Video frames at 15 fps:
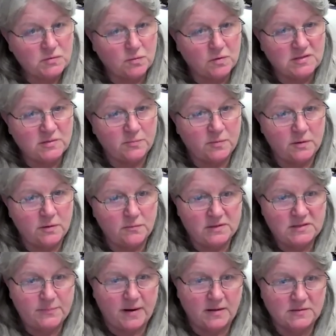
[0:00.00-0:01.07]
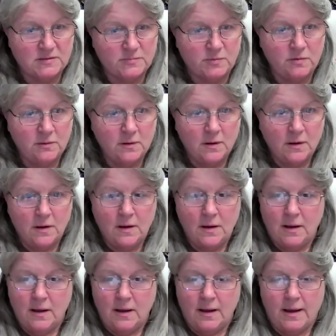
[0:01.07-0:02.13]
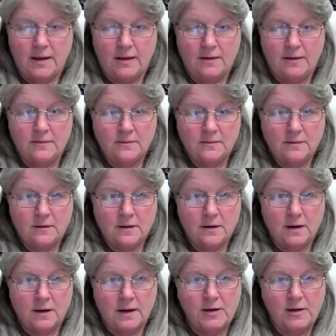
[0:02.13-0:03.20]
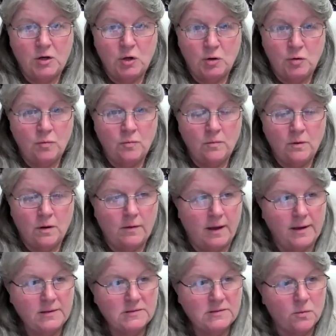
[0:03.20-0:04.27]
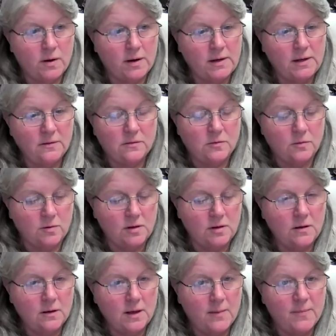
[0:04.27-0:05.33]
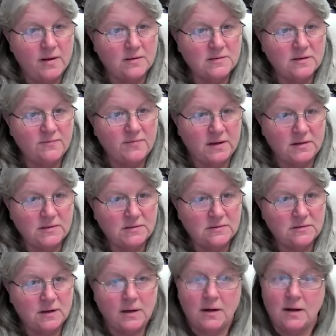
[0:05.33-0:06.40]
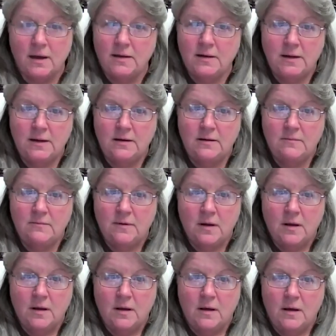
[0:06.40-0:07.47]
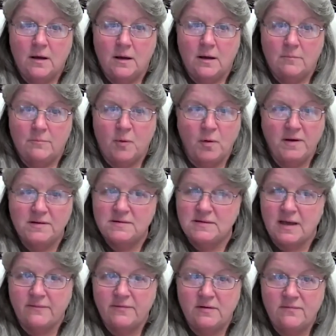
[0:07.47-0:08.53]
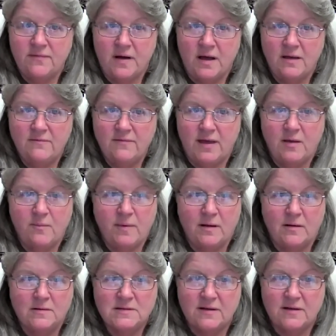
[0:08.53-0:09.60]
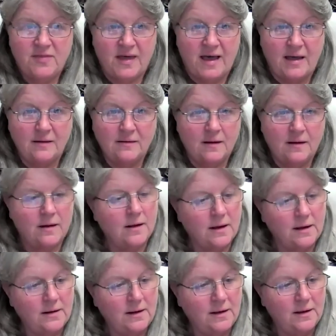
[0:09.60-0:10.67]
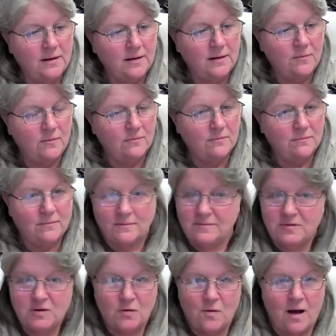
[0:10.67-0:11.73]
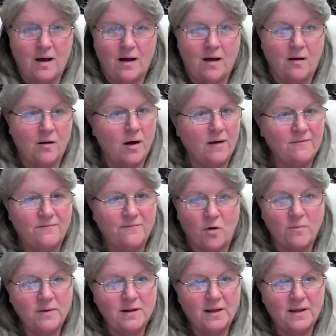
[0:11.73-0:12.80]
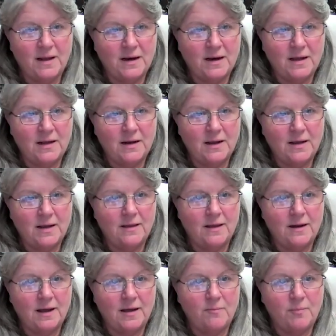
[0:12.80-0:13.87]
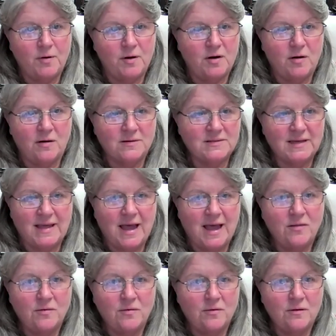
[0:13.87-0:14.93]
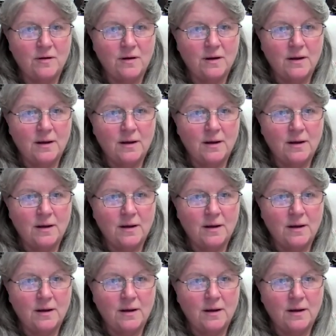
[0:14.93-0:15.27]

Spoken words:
resourceable and responsible. And I knew, okay, so I need 30 mLs of this and I need 0.75 mLs of that, and I need, so I formulated it, and then I put it all together,